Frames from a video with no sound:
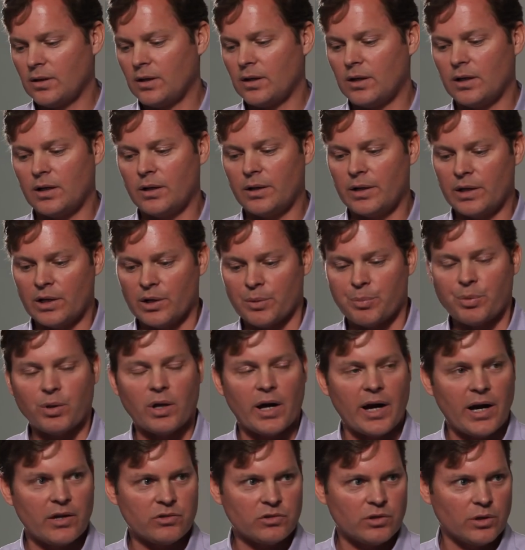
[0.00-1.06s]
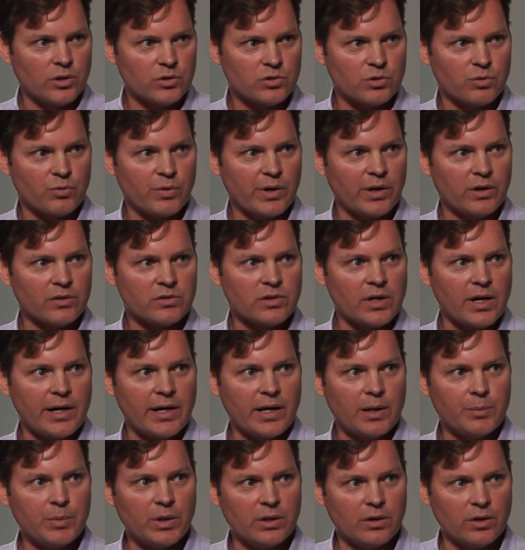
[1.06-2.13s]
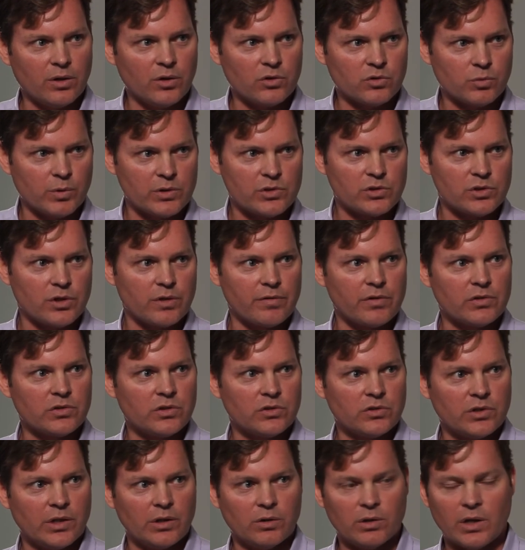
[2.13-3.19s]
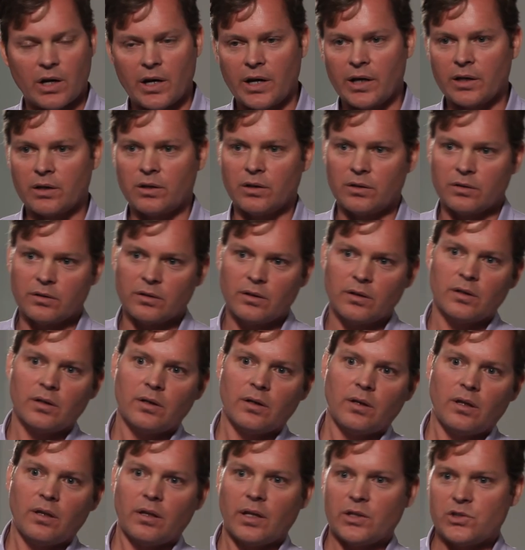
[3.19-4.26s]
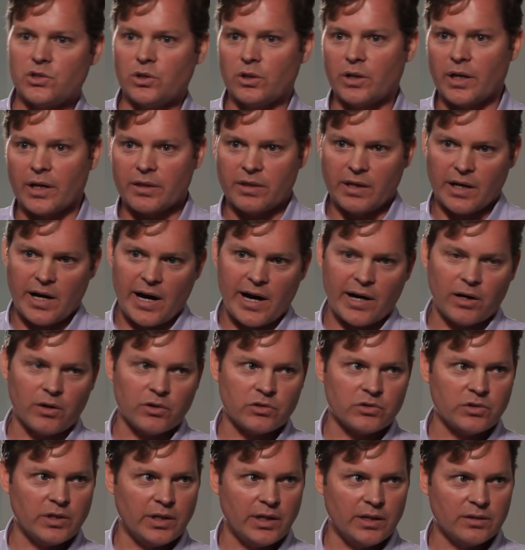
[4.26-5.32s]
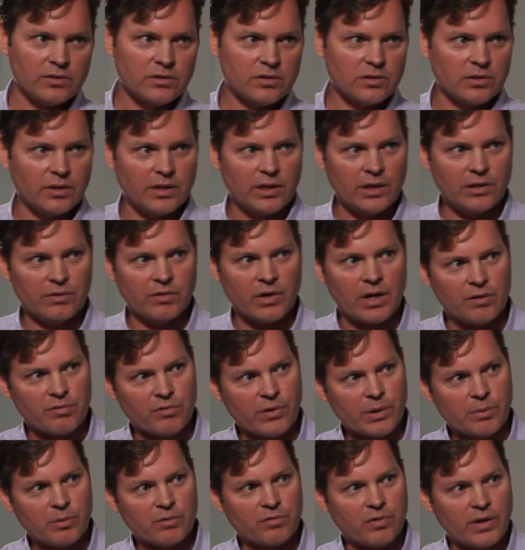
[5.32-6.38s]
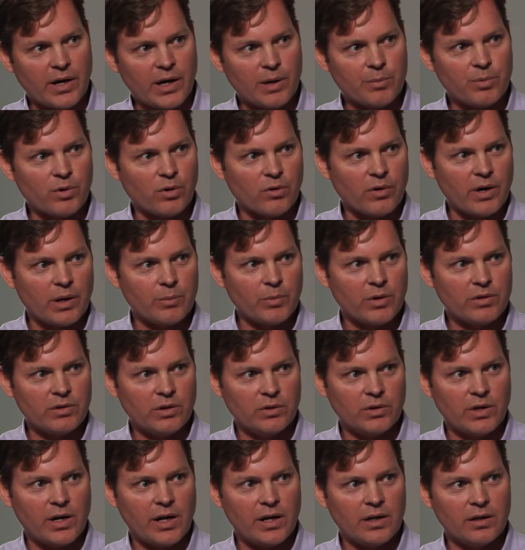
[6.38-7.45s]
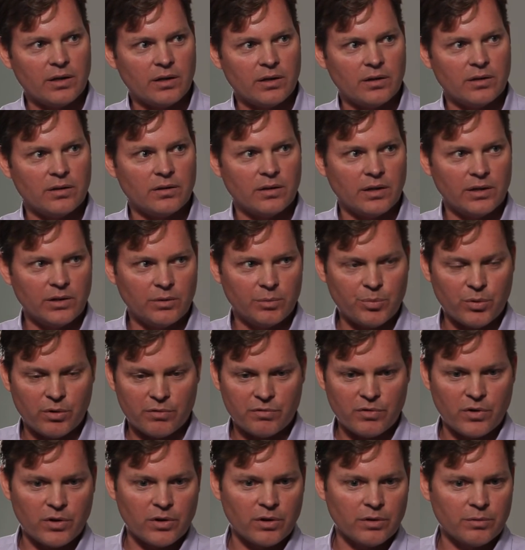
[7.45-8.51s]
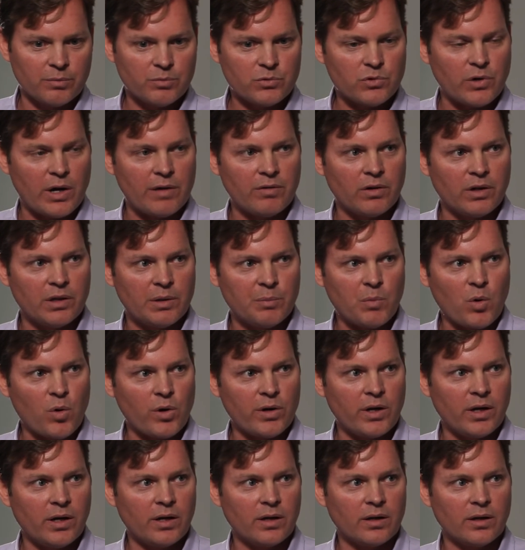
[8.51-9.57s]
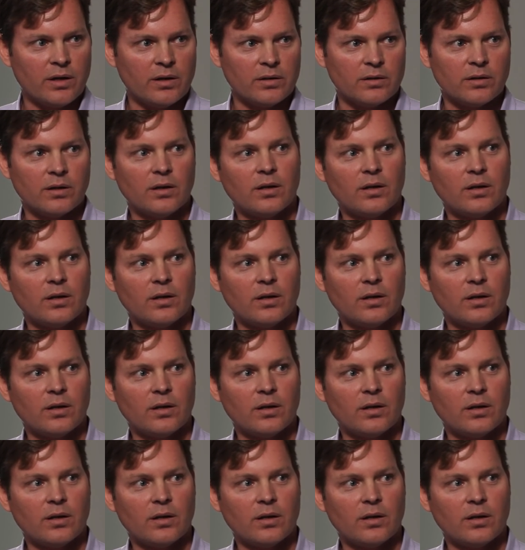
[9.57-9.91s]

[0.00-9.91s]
uh, and it applies those in real time and knows which services that you like and mm -hmm. that you like the aisle seat and that you've got a frequent flyer program with United and you prefer to travel in the morning and